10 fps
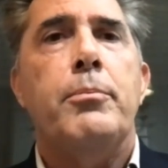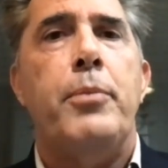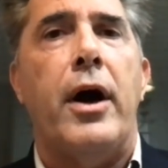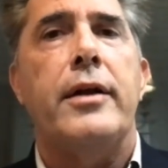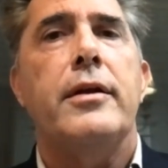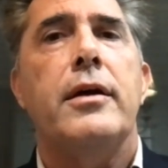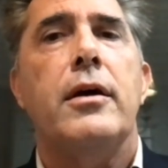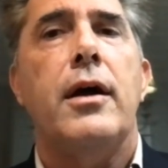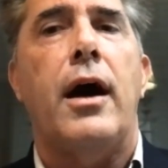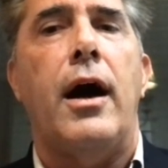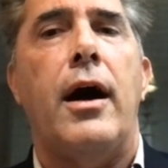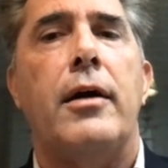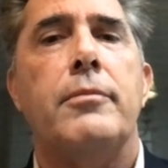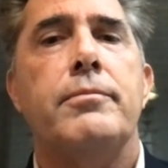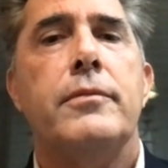But
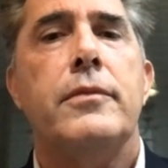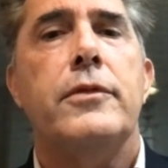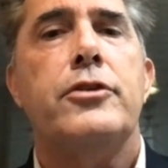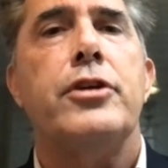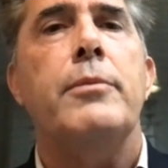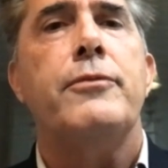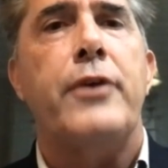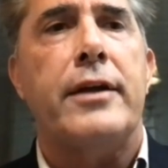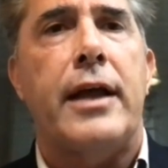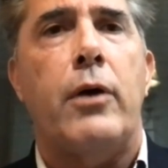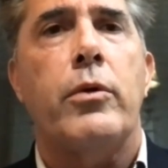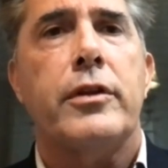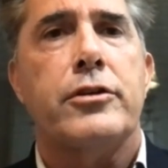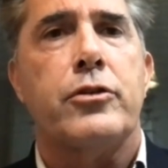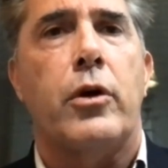Jim found out
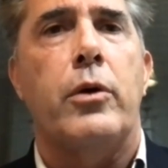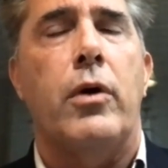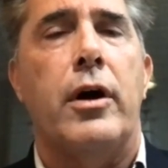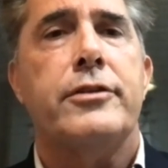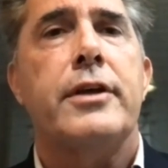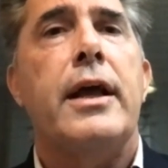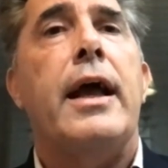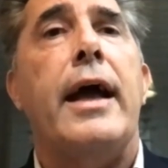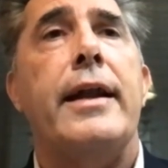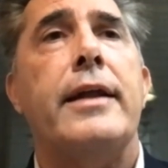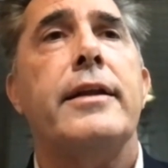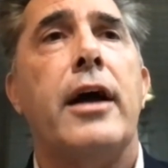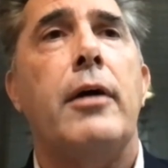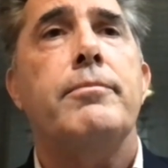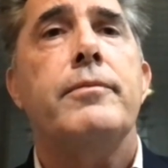what the story was and ended
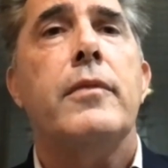up